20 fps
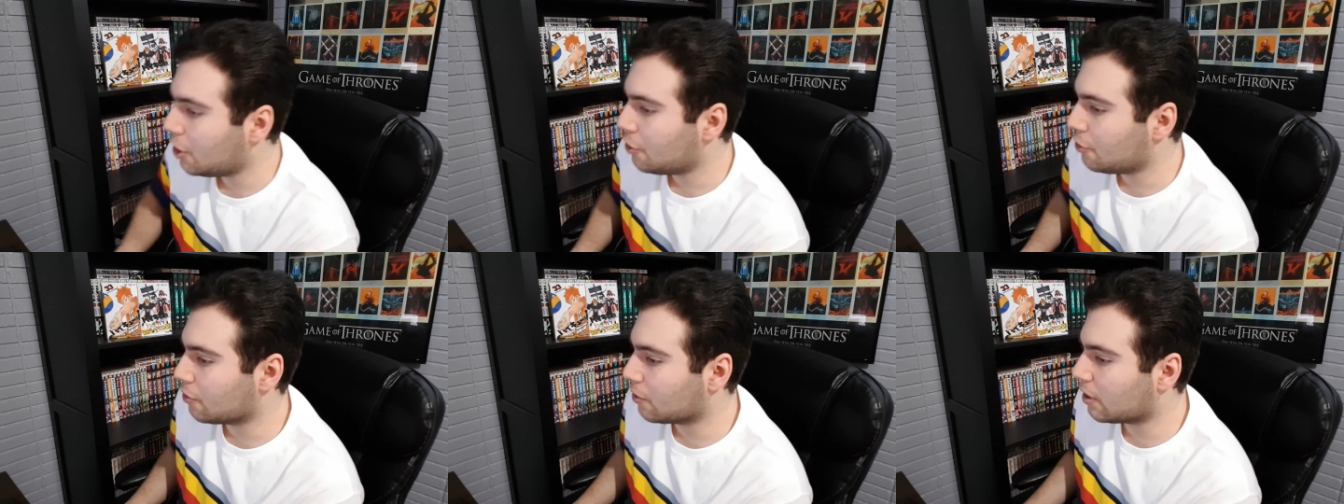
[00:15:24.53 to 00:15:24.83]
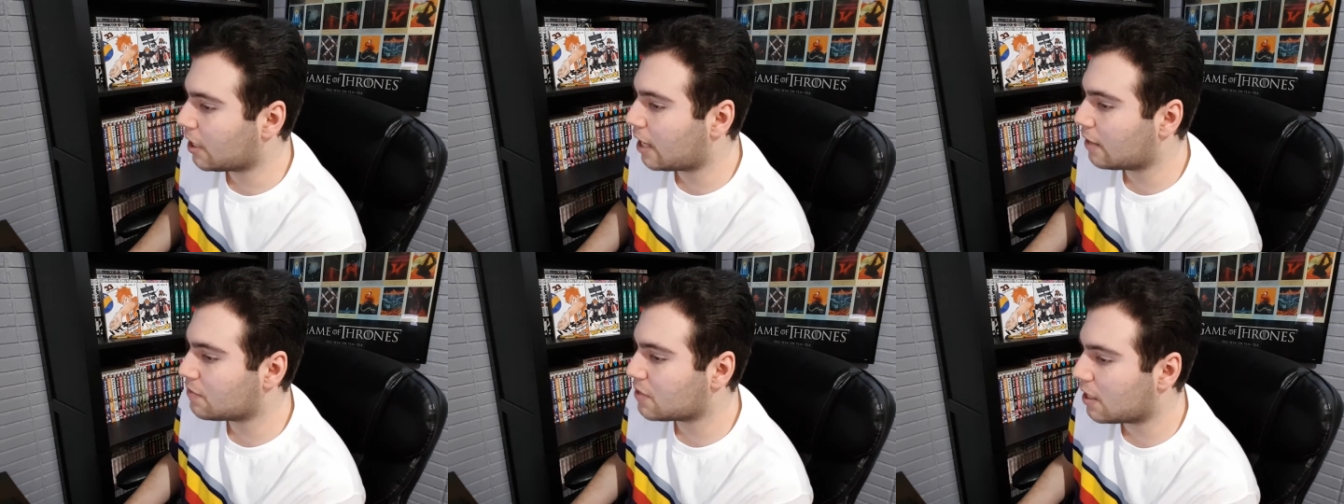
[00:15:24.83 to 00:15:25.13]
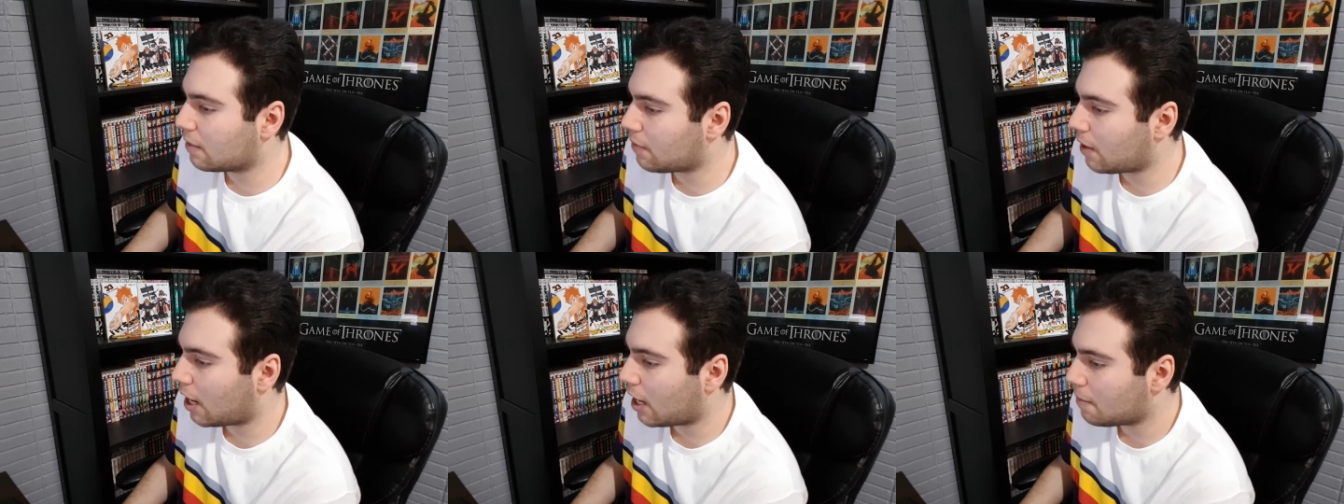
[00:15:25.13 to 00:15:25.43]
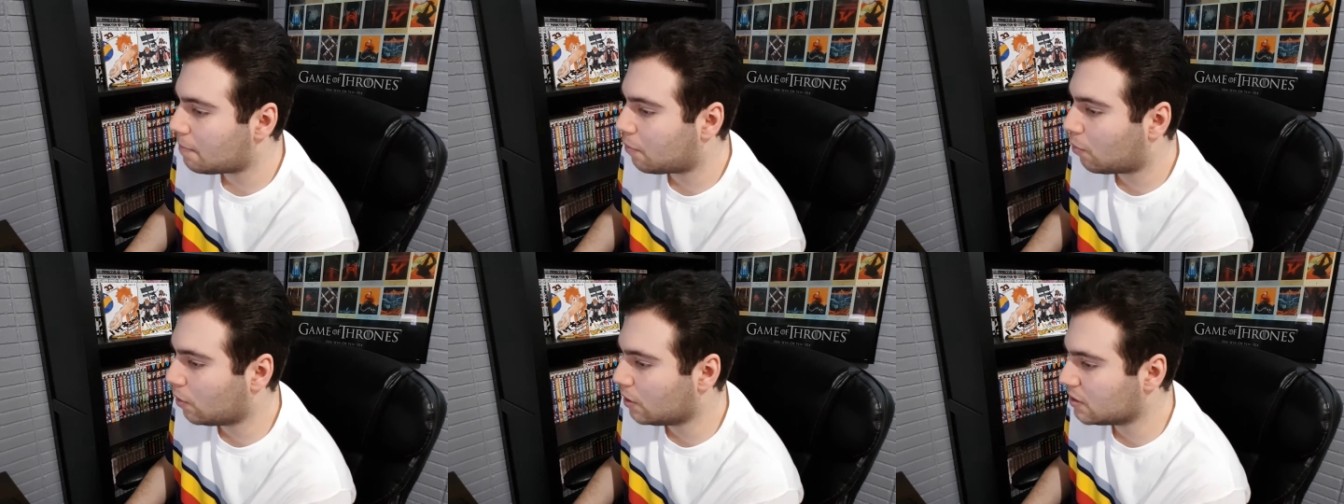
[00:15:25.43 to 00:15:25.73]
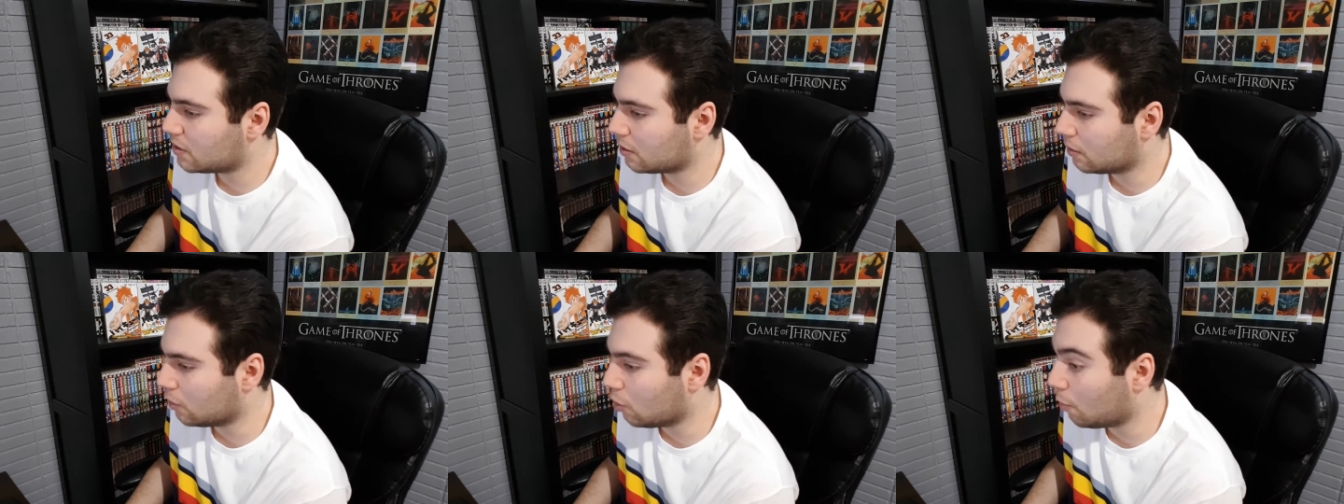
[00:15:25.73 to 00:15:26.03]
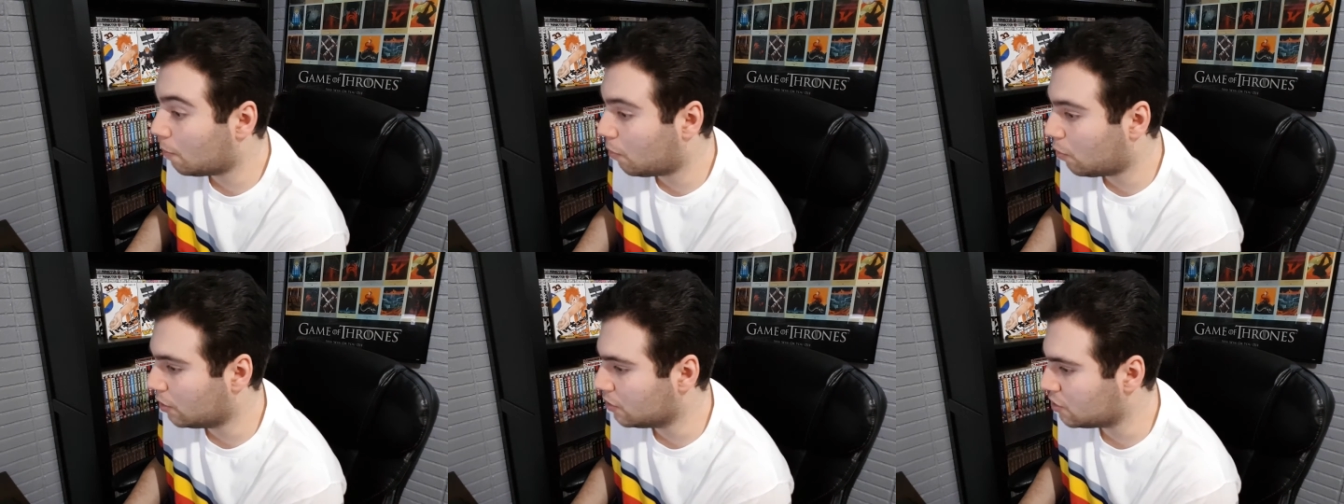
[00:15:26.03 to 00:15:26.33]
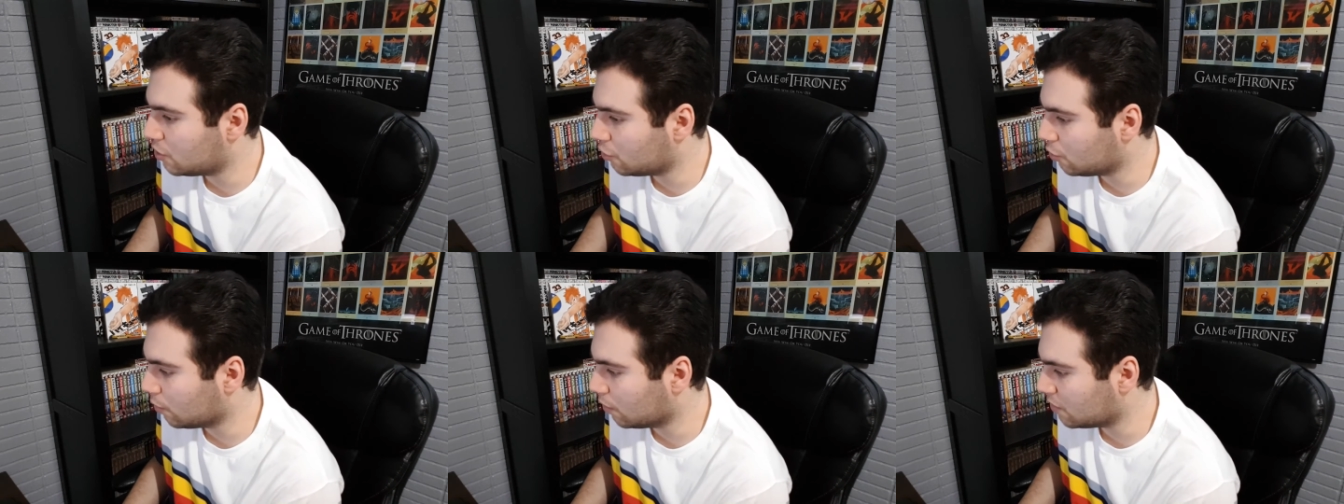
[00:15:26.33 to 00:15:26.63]
you're going to have to have high points and low
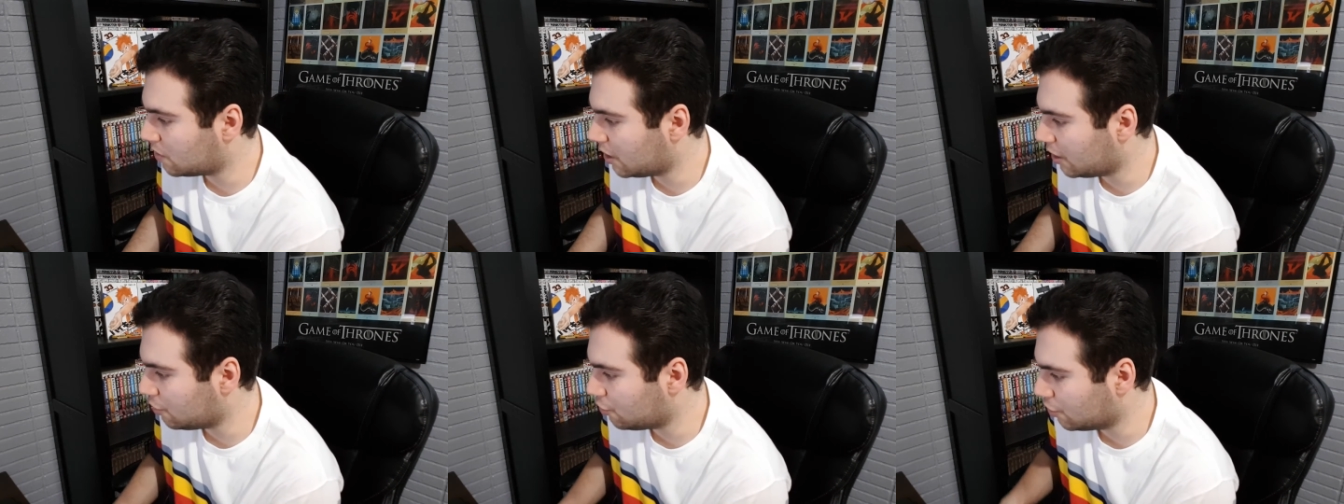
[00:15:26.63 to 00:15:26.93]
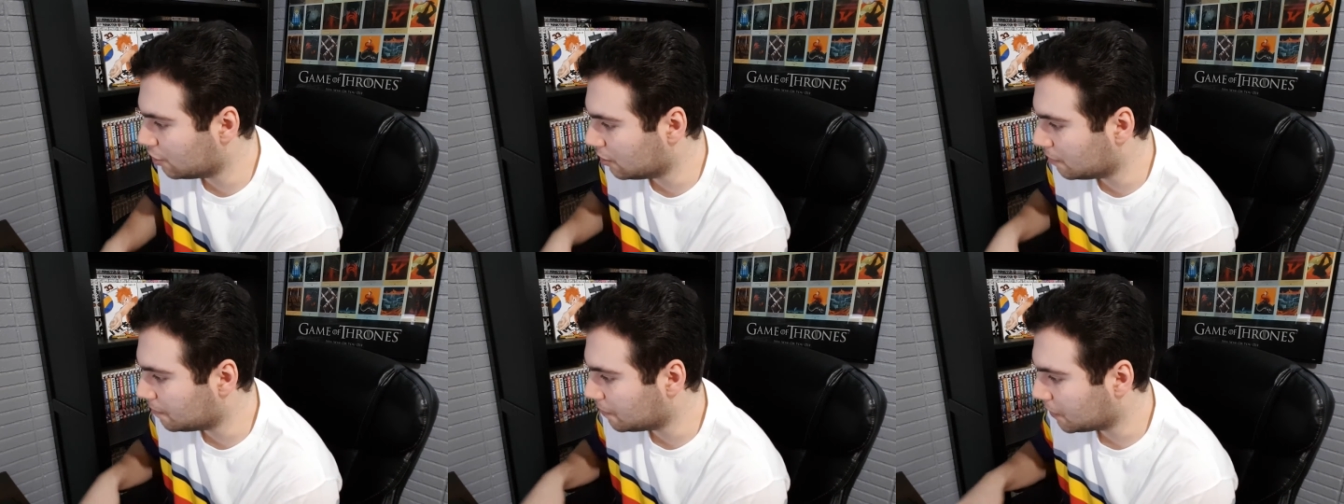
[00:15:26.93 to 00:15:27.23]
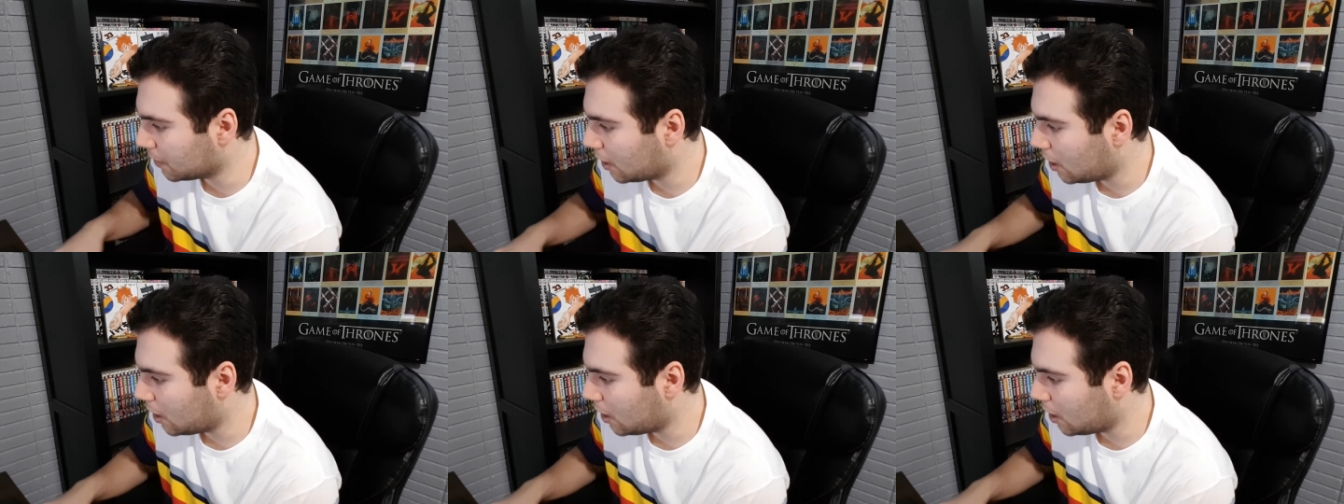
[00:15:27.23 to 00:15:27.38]
points in your rotation.